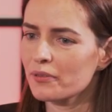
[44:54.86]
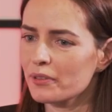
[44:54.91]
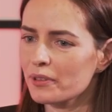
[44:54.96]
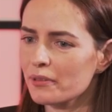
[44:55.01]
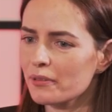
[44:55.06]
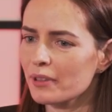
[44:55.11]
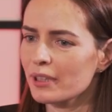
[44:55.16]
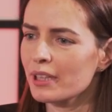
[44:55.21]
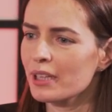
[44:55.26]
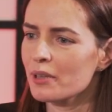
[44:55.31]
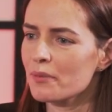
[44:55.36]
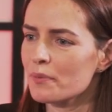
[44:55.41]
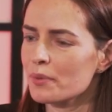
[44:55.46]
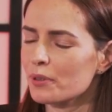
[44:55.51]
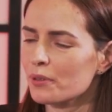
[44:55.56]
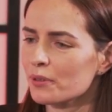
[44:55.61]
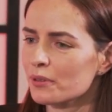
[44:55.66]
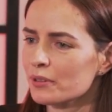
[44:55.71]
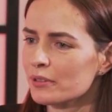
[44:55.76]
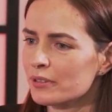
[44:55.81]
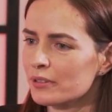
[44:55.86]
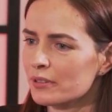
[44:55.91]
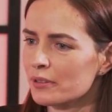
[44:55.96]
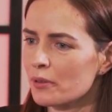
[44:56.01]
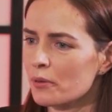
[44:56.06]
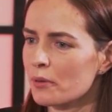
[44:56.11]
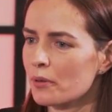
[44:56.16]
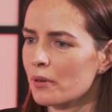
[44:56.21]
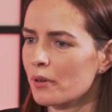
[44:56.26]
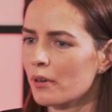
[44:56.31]
kind of agree,
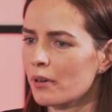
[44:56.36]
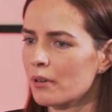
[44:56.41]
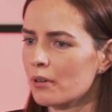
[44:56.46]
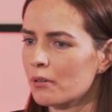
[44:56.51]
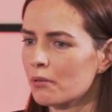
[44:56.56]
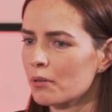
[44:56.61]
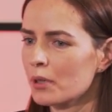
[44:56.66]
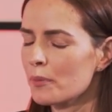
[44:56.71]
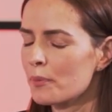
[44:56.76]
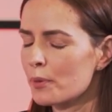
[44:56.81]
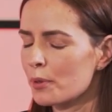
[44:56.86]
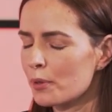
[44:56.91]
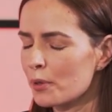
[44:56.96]
because we